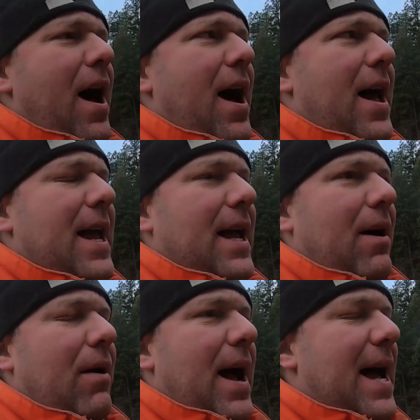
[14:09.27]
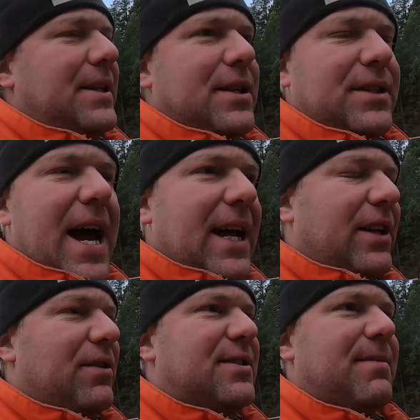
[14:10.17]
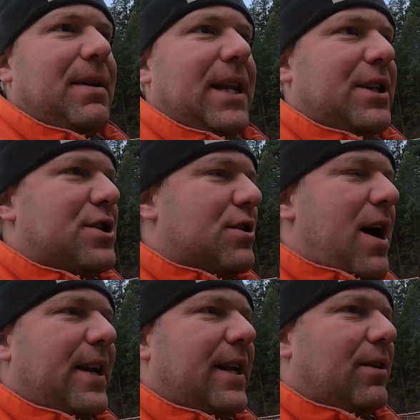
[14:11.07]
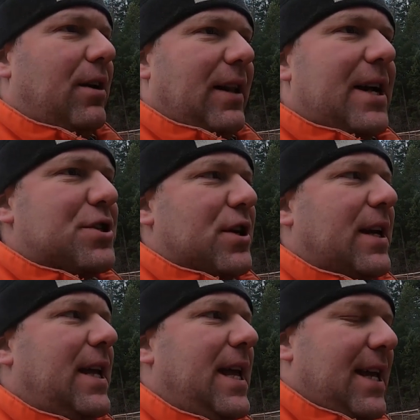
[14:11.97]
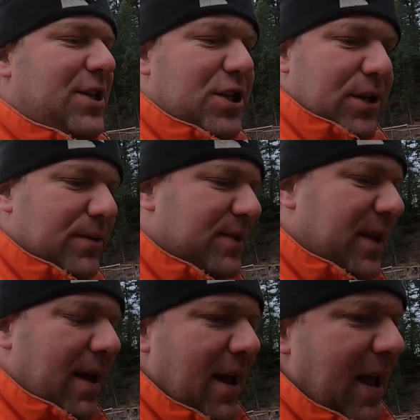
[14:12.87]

I had to diagnose some electronic or electric issues